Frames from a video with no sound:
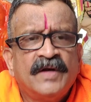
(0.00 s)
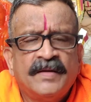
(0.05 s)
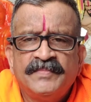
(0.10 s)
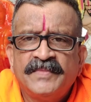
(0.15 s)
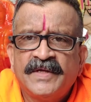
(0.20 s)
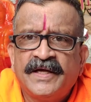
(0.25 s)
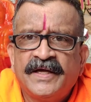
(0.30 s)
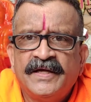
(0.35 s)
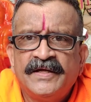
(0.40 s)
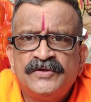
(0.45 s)

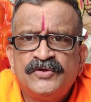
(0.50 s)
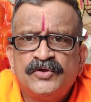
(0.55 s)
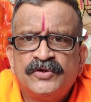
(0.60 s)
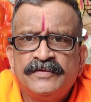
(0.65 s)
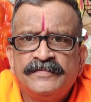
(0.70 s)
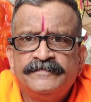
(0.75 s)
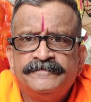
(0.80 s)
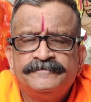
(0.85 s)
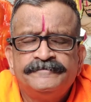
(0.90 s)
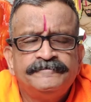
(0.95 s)
from the
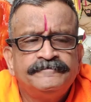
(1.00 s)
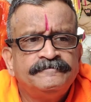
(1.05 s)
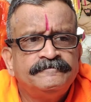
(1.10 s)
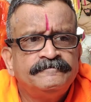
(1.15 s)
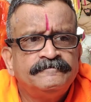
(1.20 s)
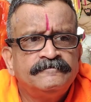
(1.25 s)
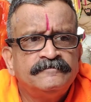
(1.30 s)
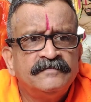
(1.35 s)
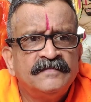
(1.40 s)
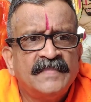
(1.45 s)
cage
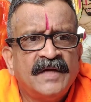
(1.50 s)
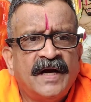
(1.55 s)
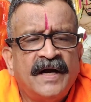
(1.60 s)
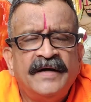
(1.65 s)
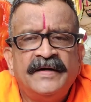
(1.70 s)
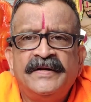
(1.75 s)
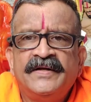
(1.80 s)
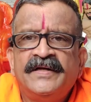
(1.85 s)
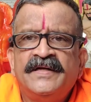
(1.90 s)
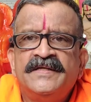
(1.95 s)

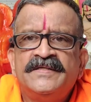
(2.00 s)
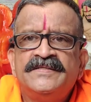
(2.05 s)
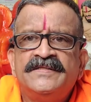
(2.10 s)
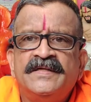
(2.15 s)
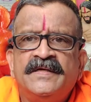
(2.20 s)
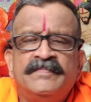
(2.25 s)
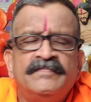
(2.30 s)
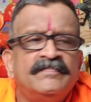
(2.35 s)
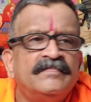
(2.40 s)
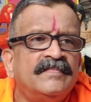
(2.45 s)
and
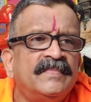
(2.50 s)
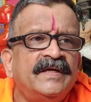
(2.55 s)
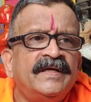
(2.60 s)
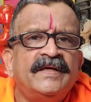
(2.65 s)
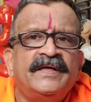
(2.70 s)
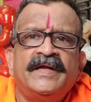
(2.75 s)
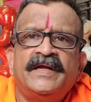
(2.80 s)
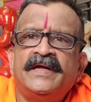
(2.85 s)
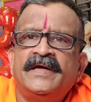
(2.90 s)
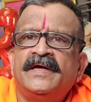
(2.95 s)
released them
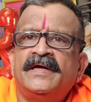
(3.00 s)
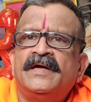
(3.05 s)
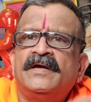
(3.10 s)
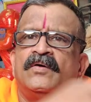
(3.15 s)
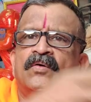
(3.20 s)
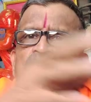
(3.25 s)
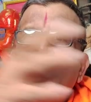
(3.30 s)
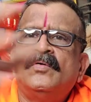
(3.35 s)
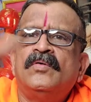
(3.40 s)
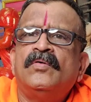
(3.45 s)
in an
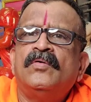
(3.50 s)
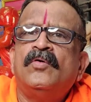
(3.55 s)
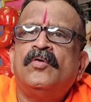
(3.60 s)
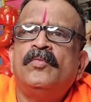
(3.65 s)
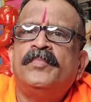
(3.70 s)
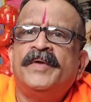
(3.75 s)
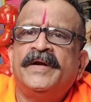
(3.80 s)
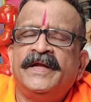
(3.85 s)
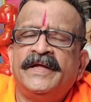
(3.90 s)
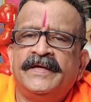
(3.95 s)

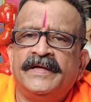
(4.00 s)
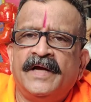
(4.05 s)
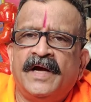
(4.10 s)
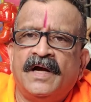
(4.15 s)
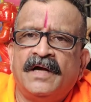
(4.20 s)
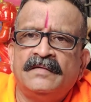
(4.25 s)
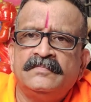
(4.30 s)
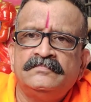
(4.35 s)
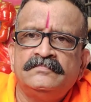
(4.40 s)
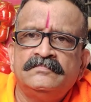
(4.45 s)
open
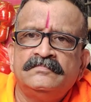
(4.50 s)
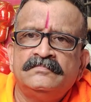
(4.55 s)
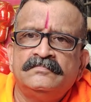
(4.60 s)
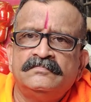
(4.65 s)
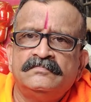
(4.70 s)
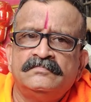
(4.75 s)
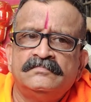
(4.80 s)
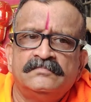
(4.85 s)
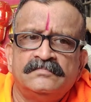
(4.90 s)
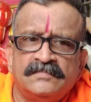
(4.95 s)
area,
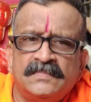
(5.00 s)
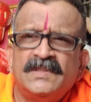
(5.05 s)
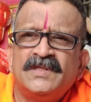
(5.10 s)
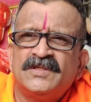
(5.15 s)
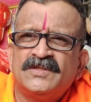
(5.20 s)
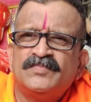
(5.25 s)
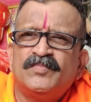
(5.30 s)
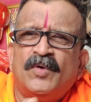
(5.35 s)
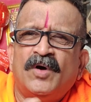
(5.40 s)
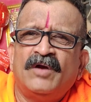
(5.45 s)

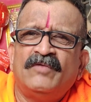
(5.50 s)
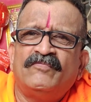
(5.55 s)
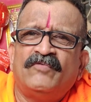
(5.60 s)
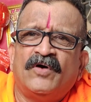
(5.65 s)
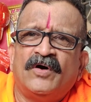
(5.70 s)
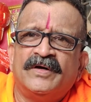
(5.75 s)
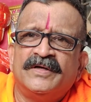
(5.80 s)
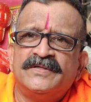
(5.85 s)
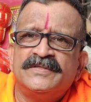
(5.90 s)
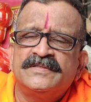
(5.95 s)
in a small
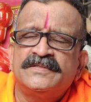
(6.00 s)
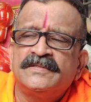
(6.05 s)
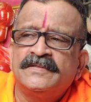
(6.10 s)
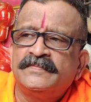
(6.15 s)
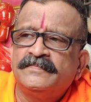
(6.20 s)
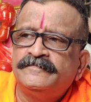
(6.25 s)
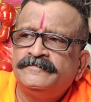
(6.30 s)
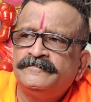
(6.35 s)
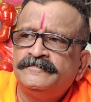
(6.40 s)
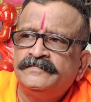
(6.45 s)
forest.
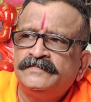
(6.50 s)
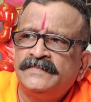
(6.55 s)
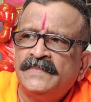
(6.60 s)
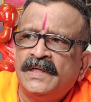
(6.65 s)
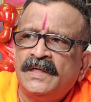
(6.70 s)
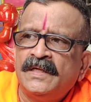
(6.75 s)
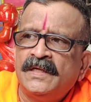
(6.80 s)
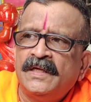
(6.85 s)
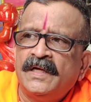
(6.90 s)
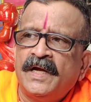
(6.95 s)

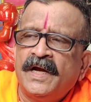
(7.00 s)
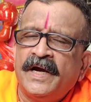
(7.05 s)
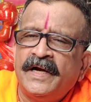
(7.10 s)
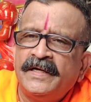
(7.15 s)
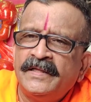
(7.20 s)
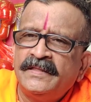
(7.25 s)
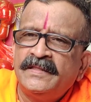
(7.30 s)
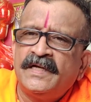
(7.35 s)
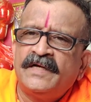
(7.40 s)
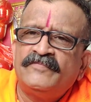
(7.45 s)

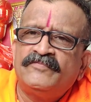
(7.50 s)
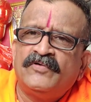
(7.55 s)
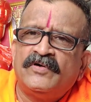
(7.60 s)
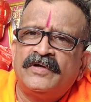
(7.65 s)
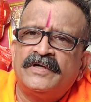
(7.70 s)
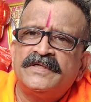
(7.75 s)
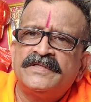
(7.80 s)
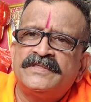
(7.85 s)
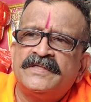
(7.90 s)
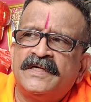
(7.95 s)
And in that
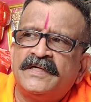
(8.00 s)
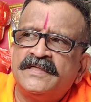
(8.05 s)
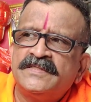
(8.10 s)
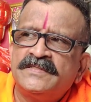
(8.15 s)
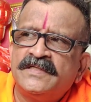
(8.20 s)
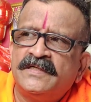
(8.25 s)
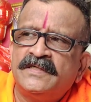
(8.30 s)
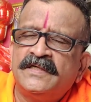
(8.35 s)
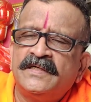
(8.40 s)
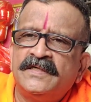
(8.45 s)
forest, at
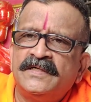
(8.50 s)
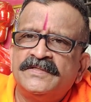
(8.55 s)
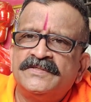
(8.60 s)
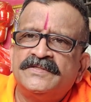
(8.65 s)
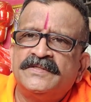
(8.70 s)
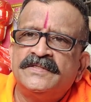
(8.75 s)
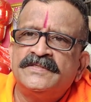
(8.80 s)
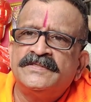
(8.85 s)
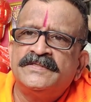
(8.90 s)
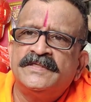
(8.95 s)
a certain
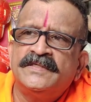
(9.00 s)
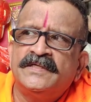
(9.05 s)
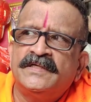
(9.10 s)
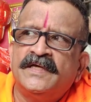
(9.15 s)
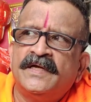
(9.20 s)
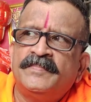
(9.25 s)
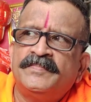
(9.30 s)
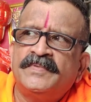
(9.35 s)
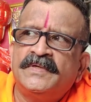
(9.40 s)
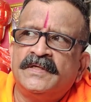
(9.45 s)
distance, he
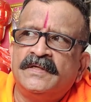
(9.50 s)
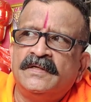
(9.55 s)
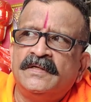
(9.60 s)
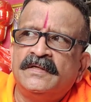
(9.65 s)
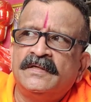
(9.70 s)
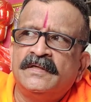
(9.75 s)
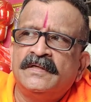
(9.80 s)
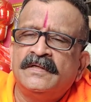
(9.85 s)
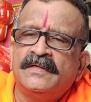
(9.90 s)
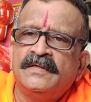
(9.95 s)
kept
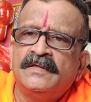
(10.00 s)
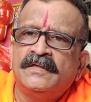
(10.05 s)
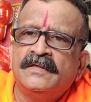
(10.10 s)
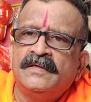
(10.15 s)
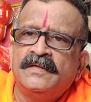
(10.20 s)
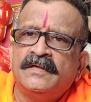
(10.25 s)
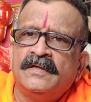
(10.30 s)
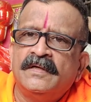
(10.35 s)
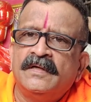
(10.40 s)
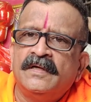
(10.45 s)

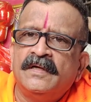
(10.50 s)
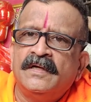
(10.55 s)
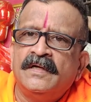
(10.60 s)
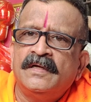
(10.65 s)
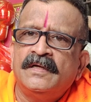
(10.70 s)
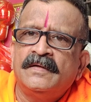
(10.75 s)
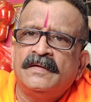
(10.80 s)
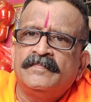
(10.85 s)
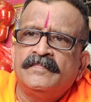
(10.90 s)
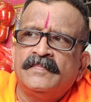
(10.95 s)

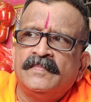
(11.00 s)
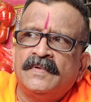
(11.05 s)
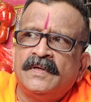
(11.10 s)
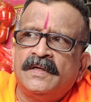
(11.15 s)
a